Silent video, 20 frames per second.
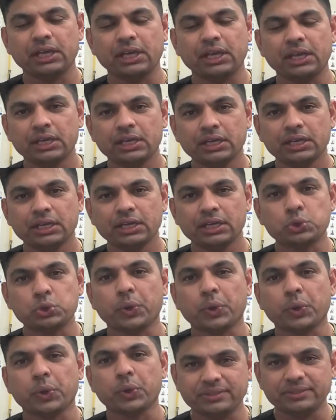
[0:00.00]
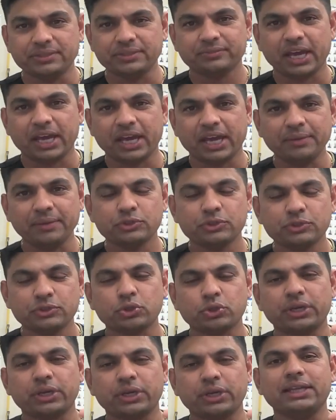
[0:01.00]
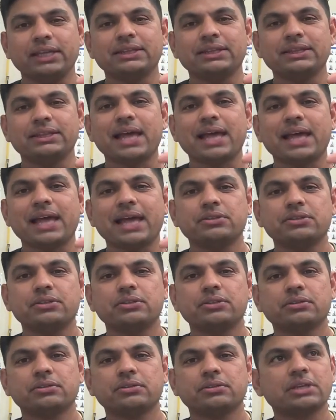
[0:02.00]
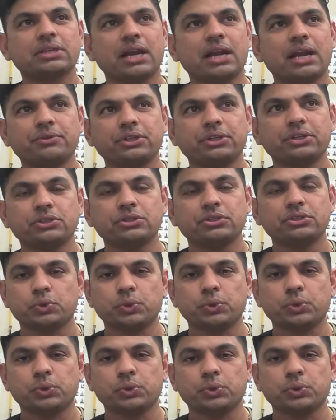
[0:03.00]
joint. Okay. So in that surrounding the joint,